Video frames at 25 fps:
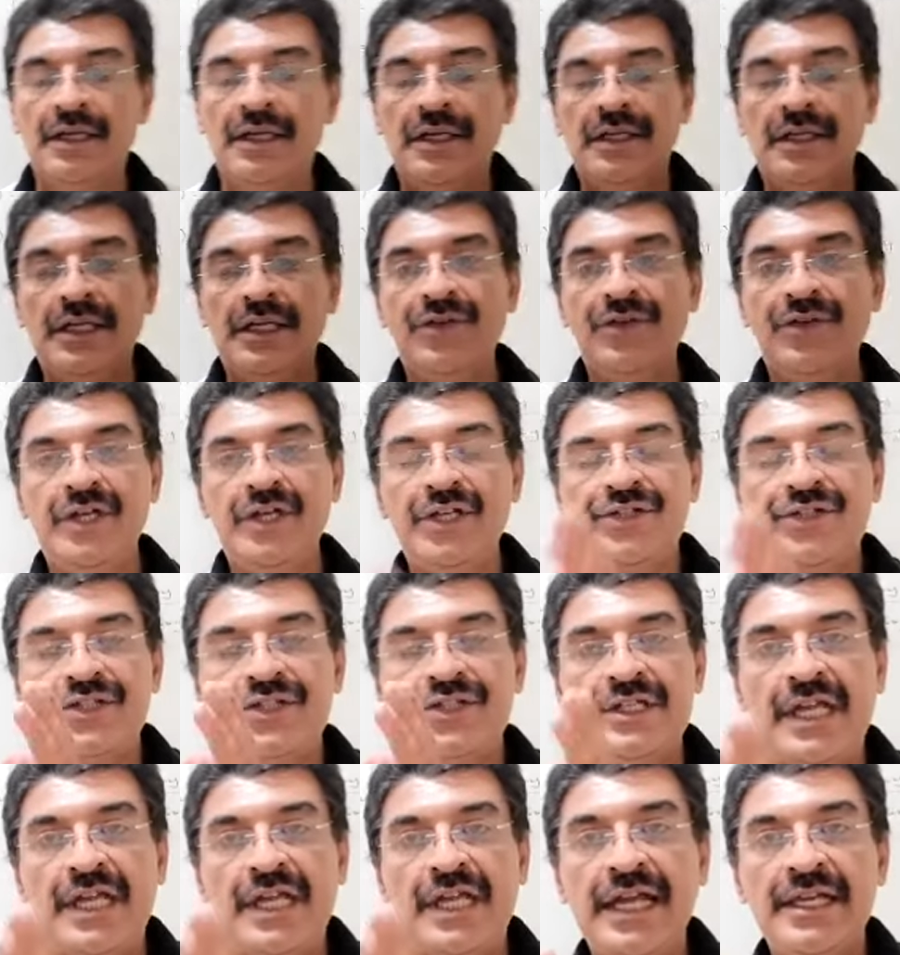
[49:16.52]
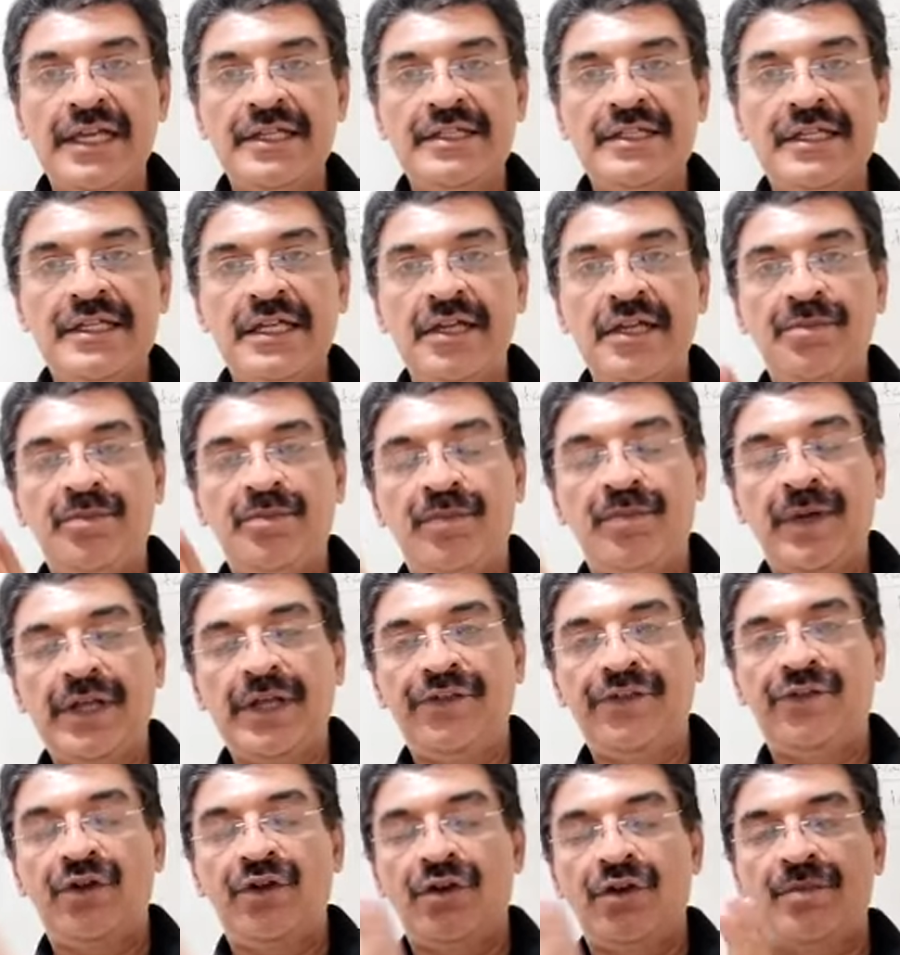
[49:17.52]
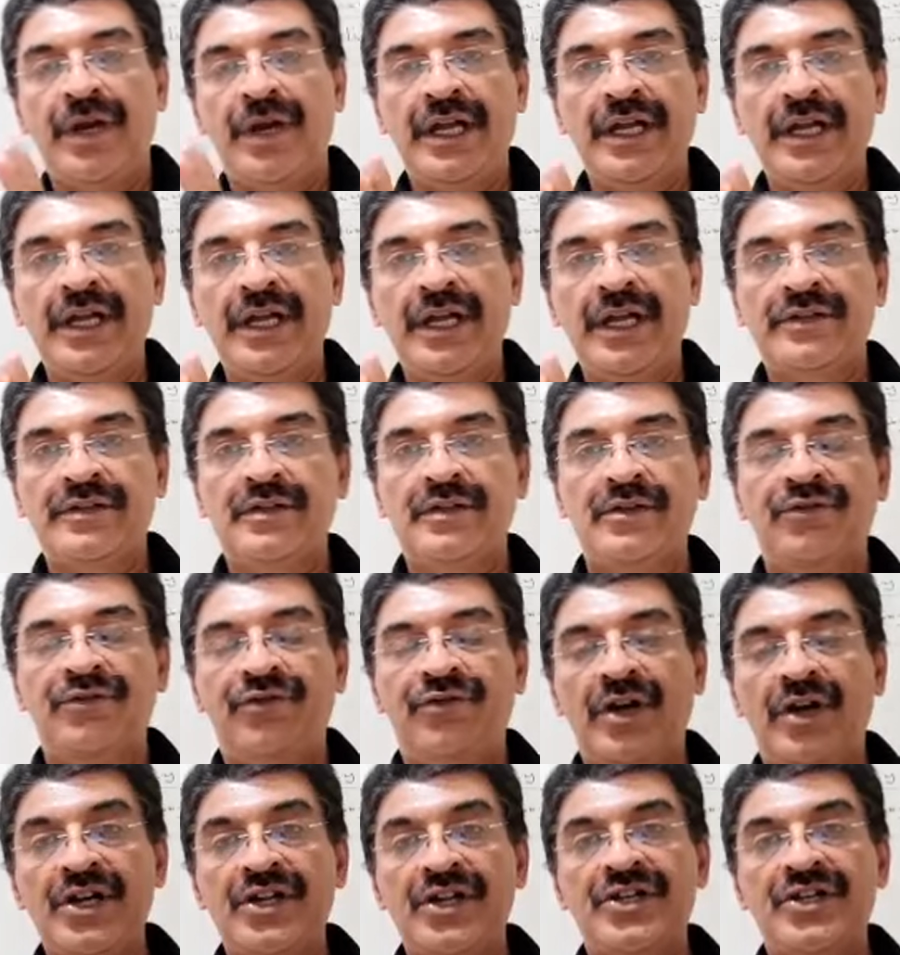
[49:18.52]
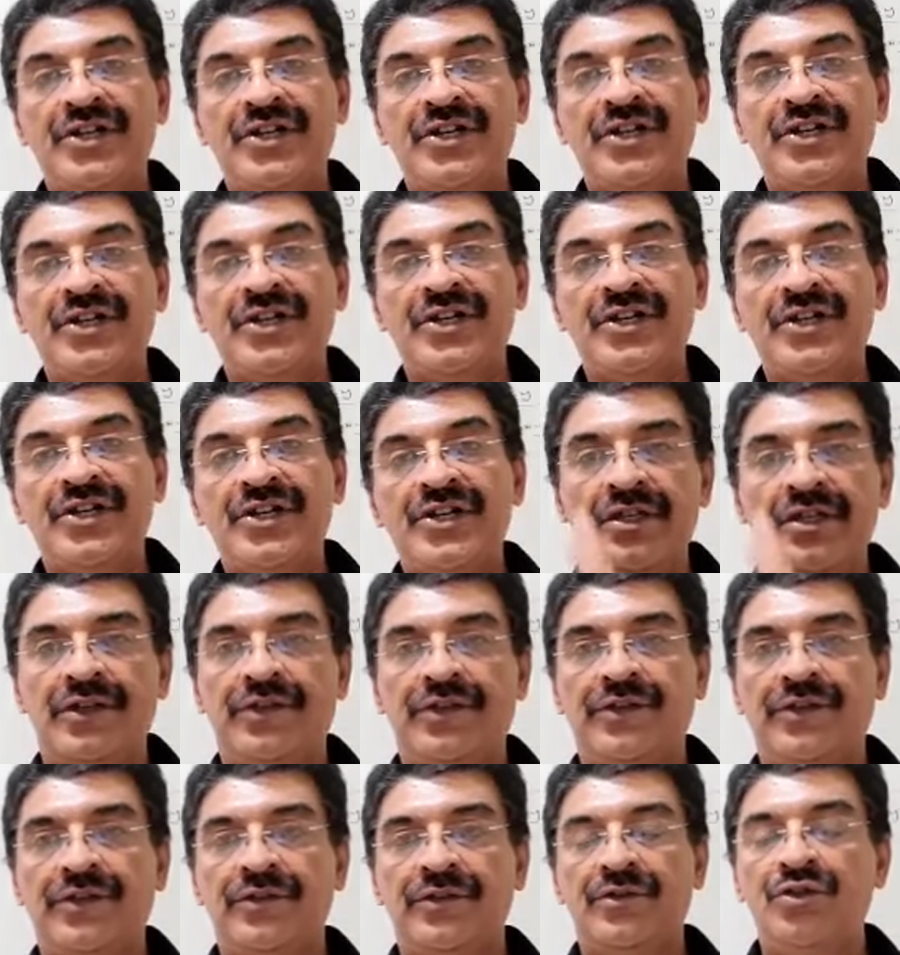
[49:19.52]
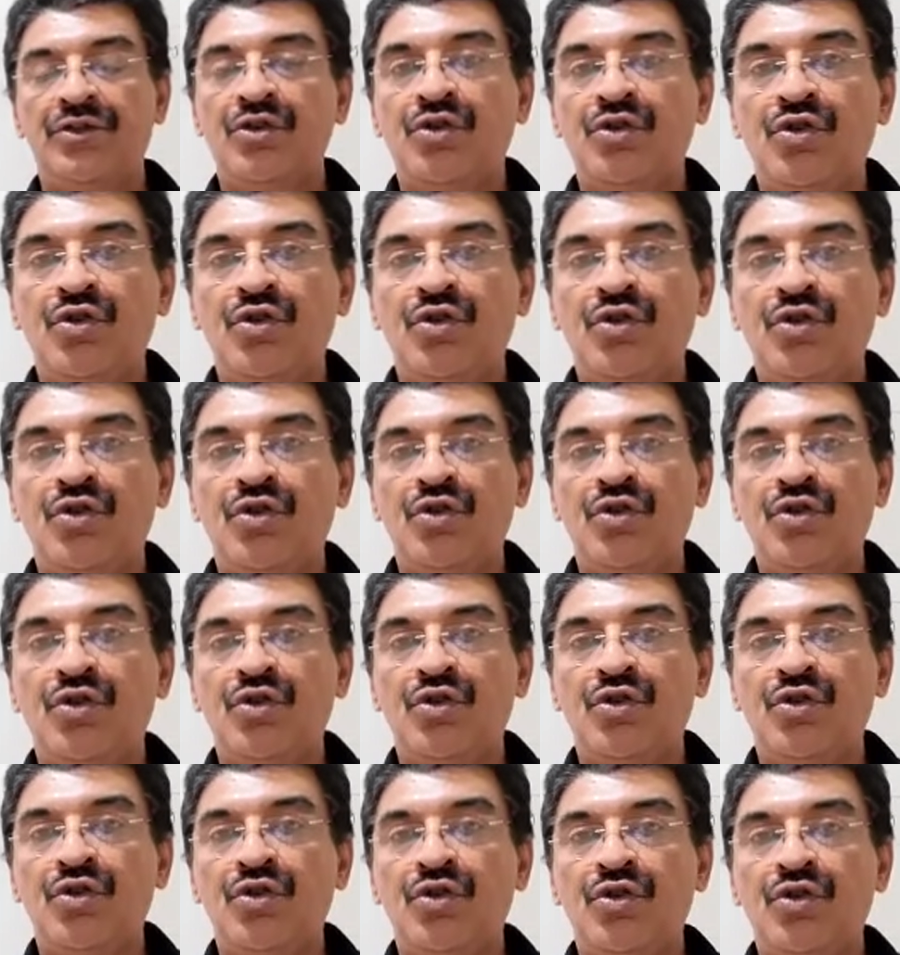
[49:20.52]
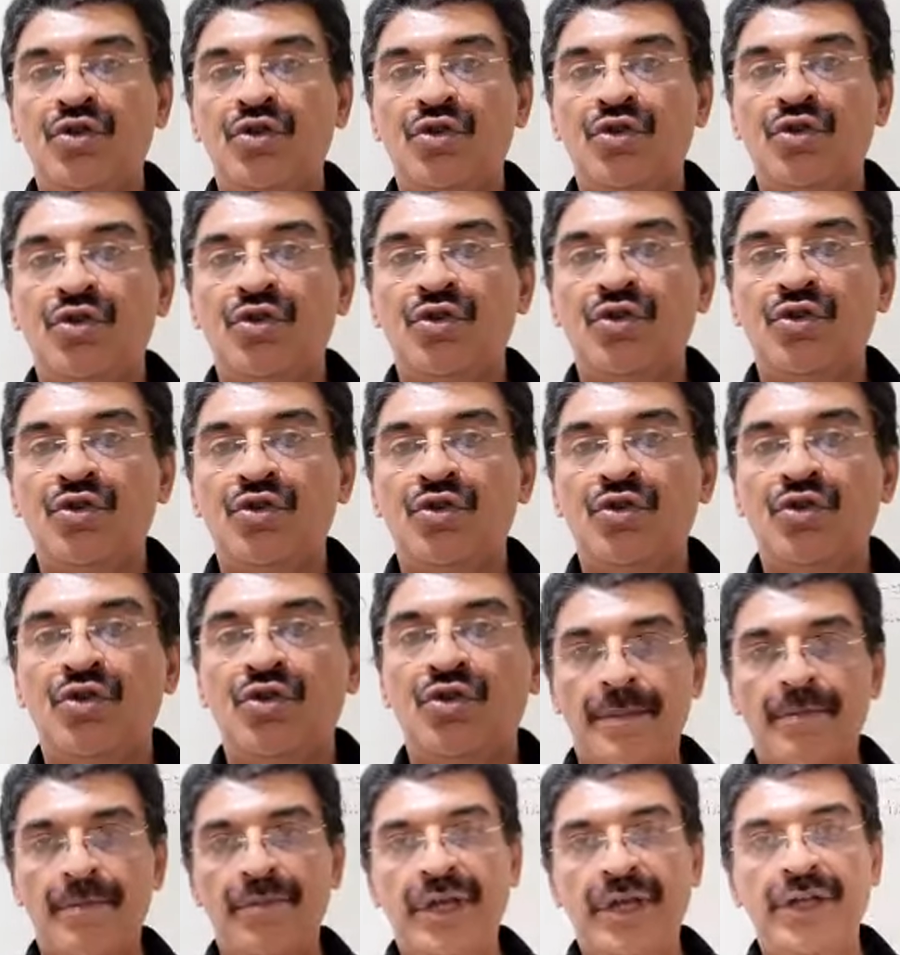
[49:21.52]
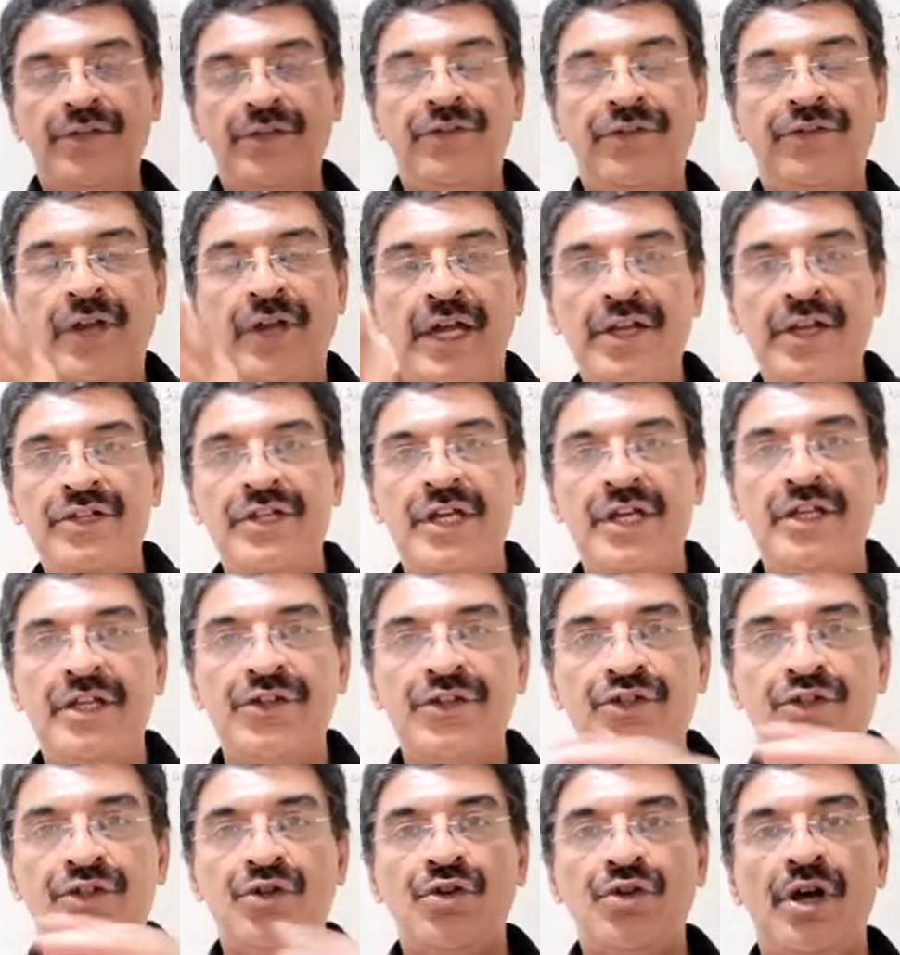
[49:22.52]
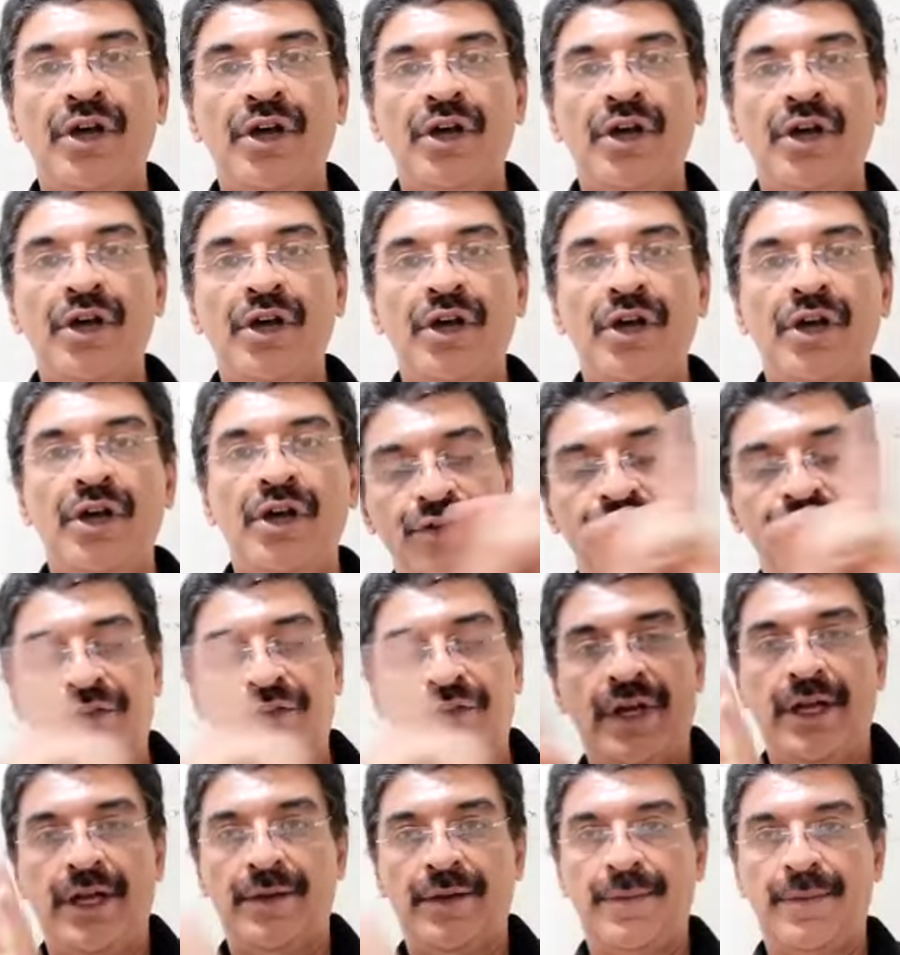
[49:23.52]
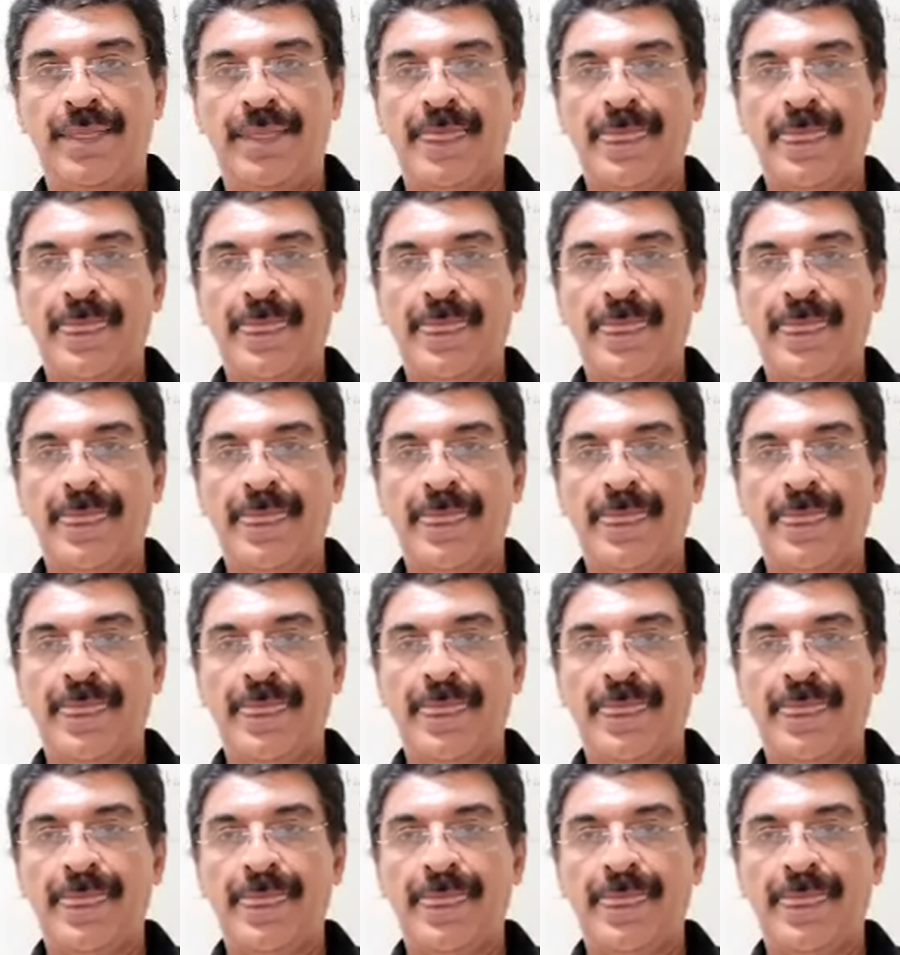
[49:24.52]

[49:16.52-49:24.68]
If it is 90 plus or minus, function changes to co-function. Means sin changes to cos, cos changes to sin.